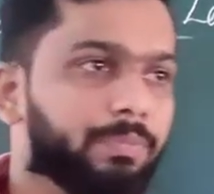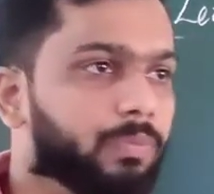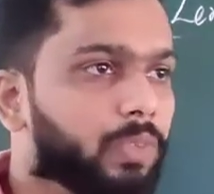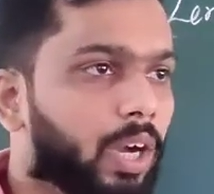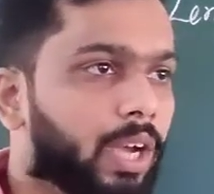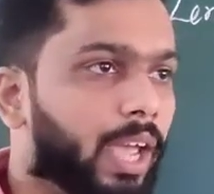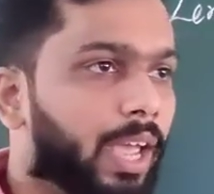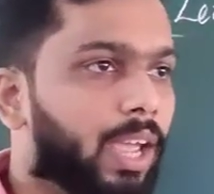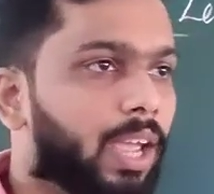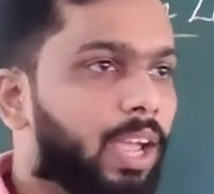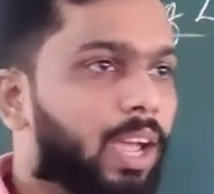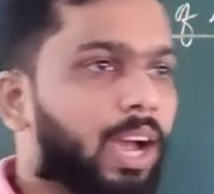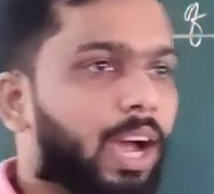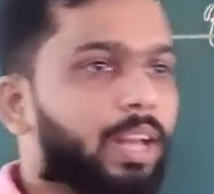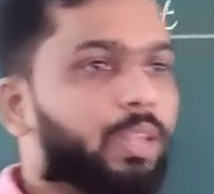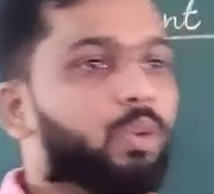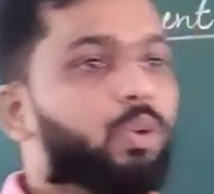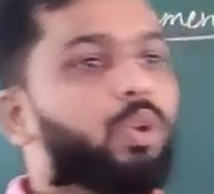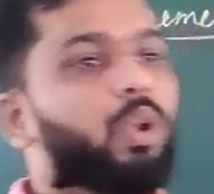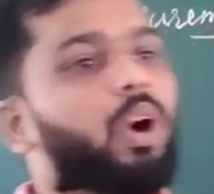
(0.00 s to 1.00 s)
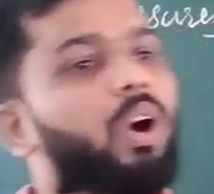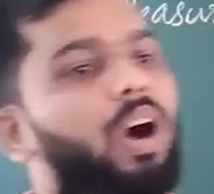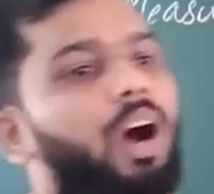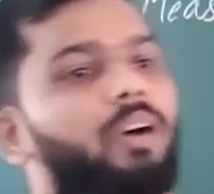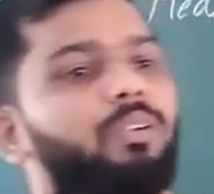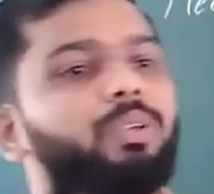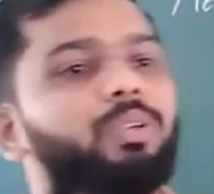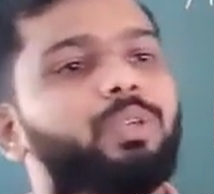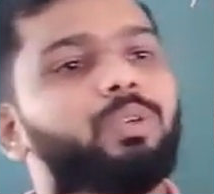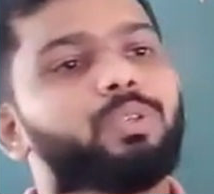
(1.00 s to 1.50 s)
Okay, and you know
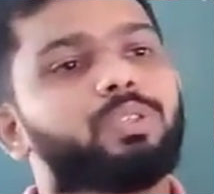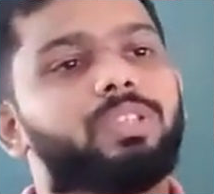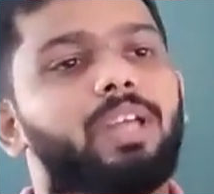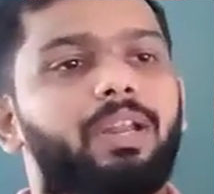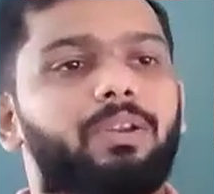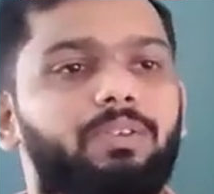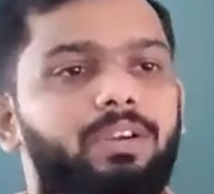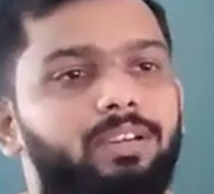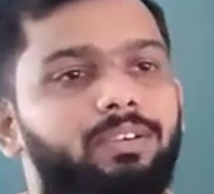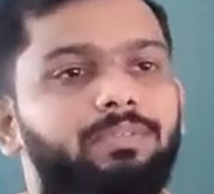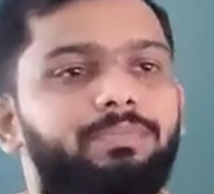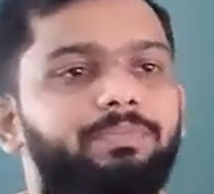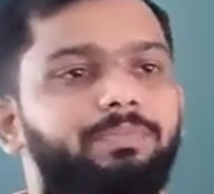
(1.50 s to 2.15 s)
how to use that one.